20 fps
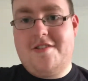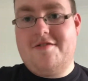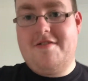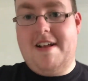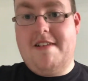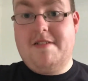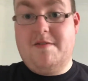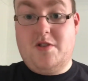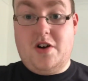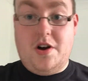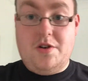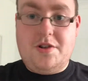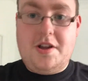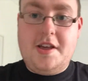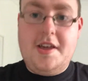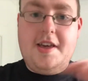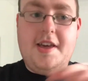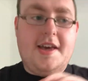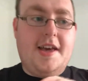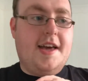to down the road,
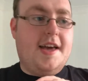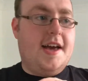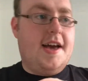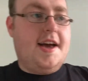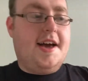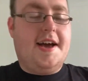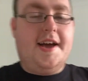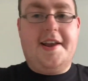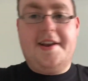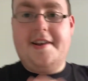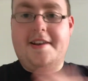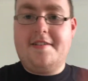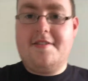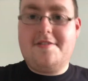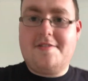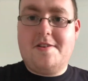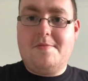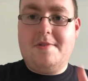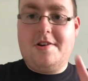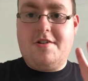and this
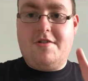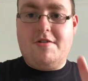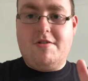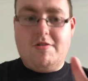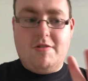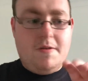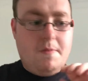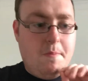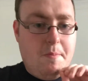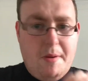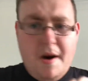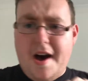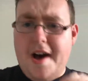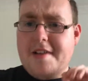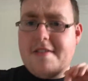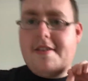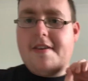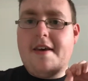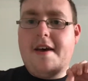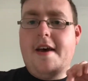is gonna be cool.
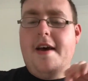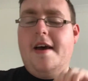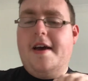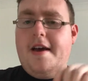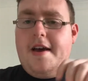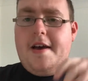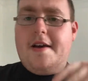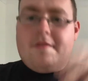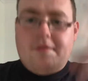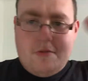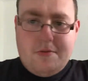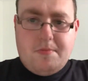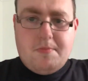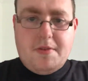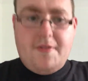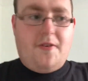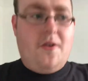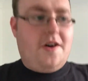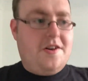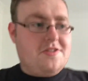But
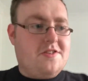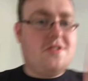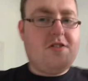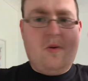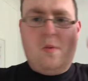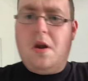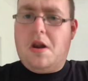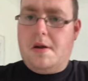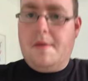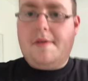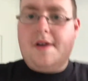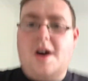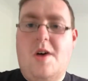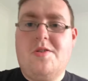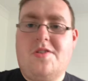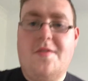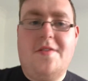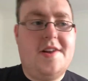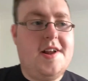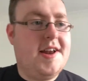before I just do it with a lot or
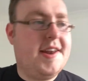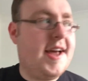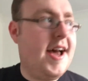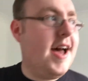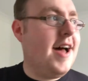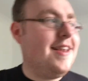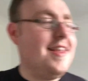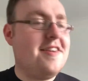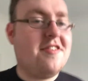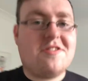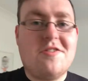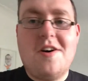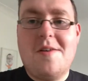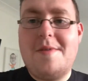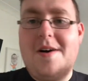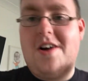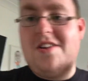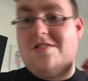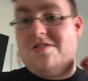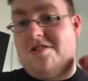something like that, let's talk
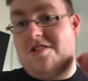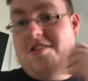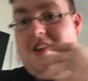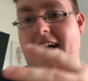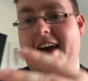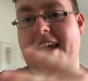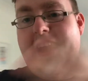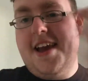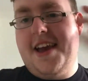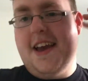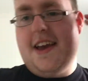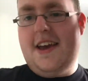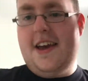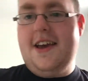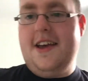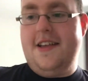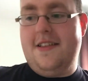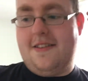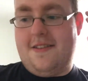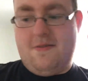about today.
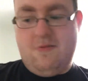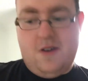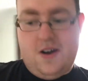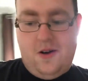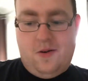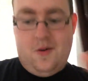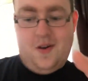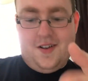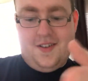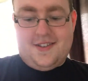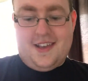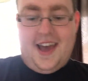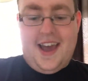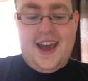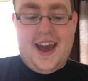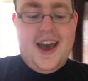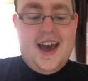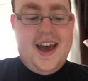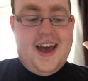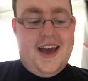It's what I want to
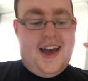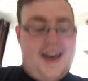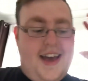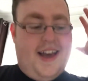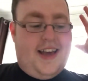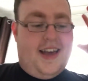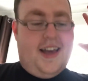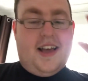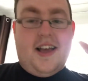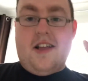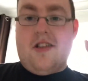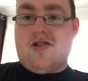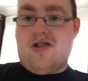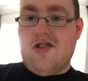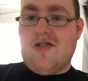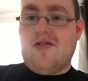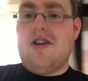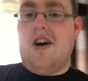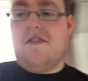say. Just